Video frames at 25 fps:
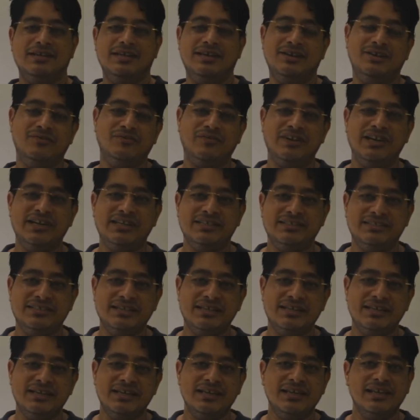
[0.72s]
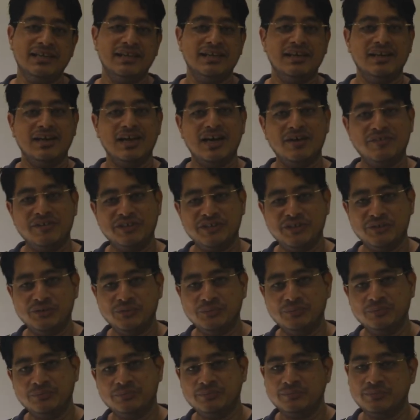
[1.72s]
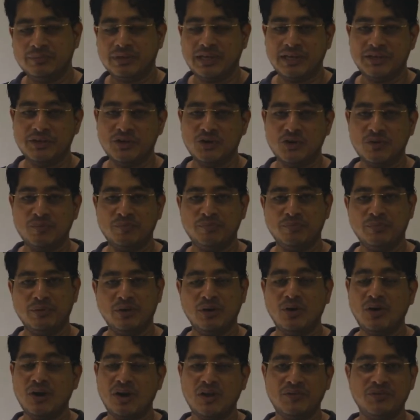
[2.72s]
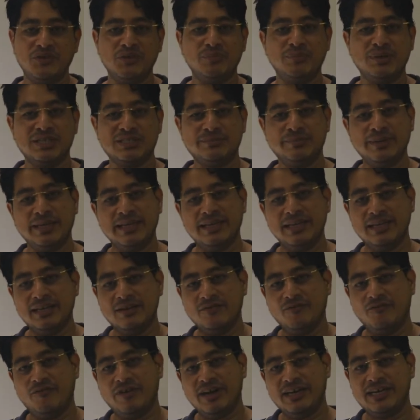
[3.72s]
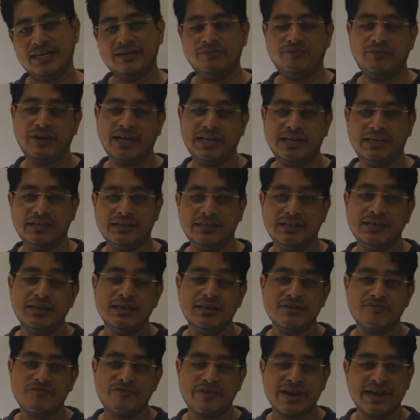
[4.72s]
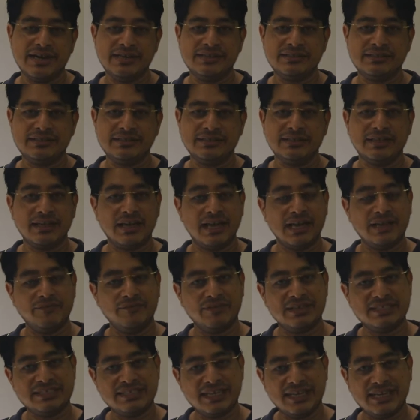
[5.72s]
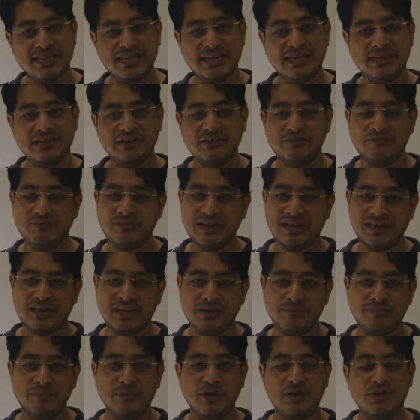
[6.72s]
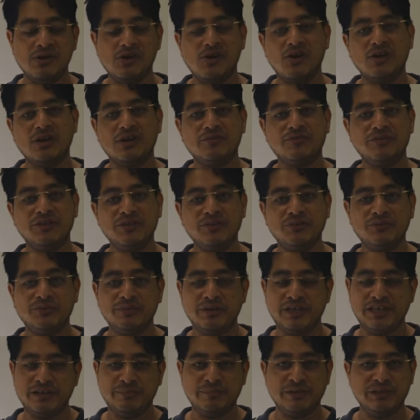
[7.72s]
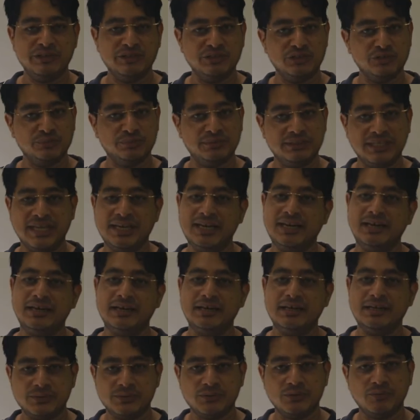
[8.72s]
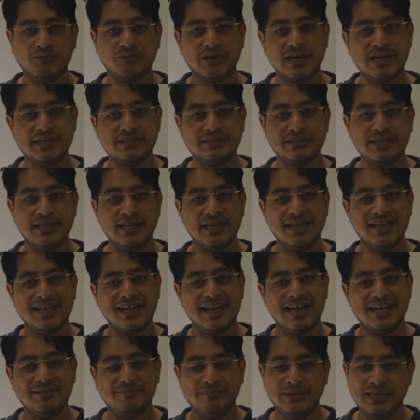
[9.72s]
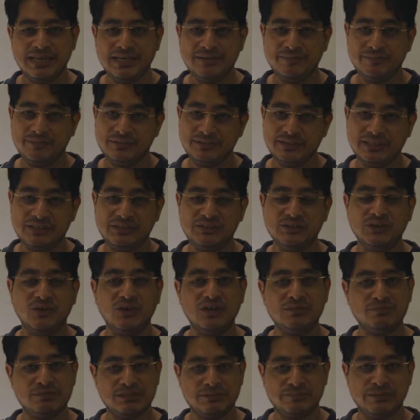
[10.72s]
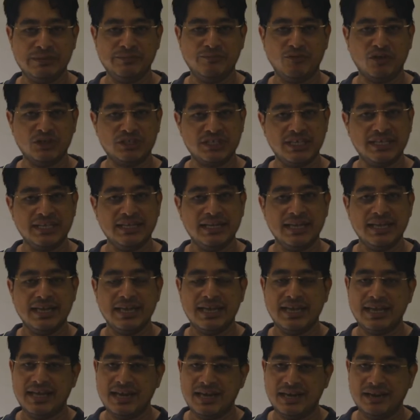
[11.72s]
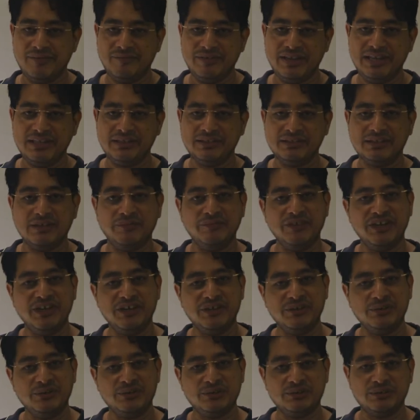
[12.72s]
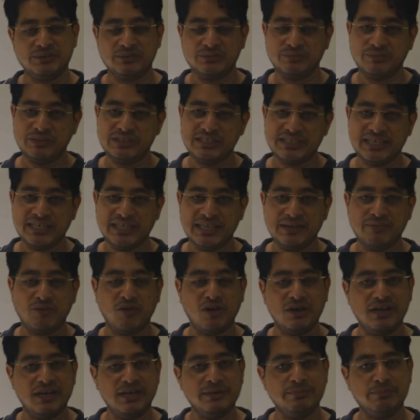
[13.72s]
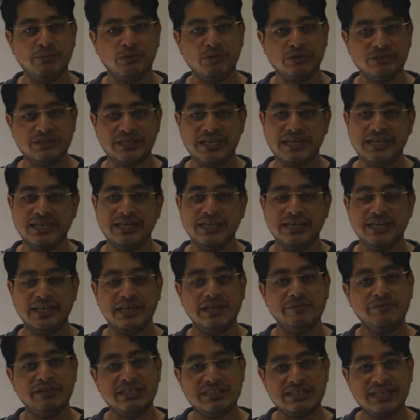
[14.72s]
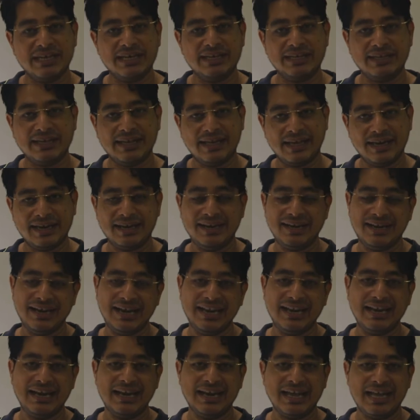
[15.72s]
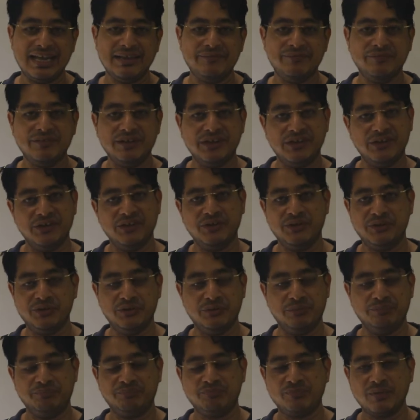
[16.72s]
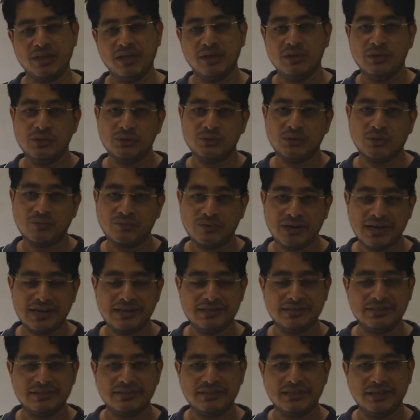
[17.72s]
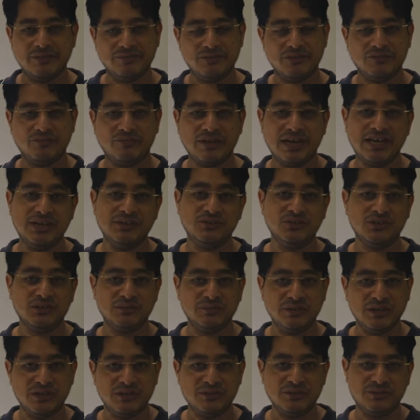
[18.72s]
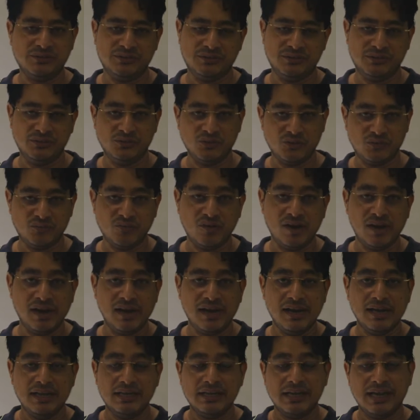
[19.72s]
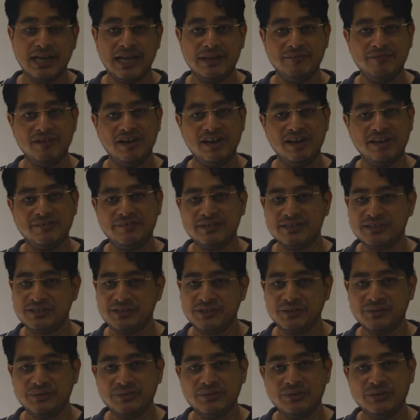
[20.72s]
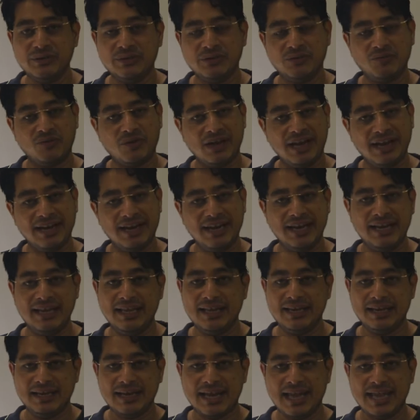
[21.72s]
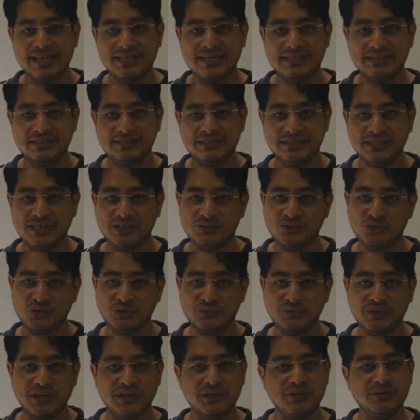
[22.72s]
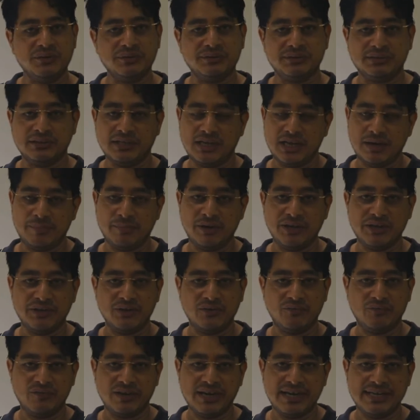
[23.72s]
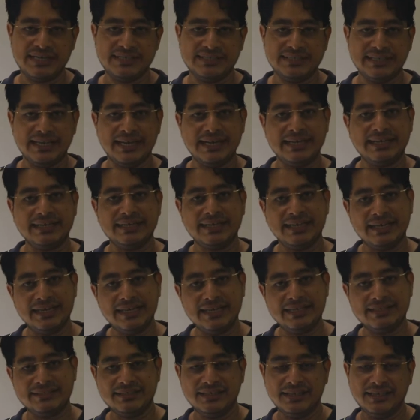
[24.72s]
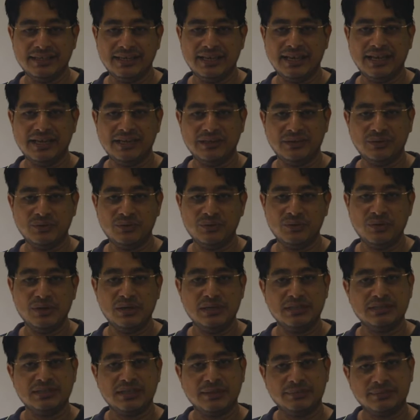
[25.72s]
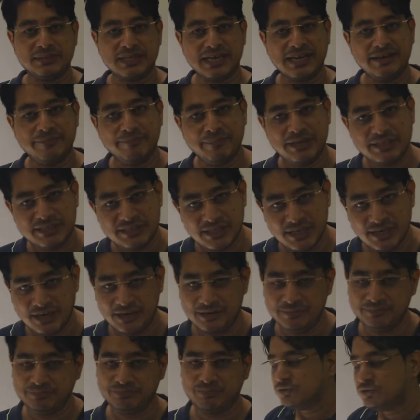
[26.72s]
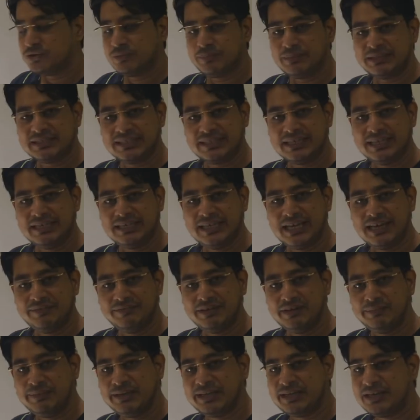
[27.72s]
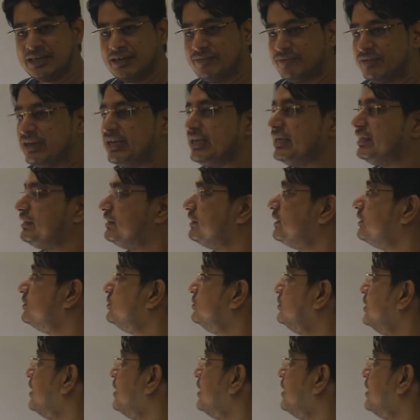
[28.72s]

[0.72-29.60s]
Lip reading: Hello friends, how are you? I hope all of you must be fit and fine. Friends, I once again welcome all of you in my YouTube channel. So friends, I believe that you all must be watching and loving the videos which I have already posted and which are currently live in YouTube. So friends, if you find those videos useful, I will request you to kindly like and share those videos among your friends and colleagues and do subscribe my channel. So basically I will be covering the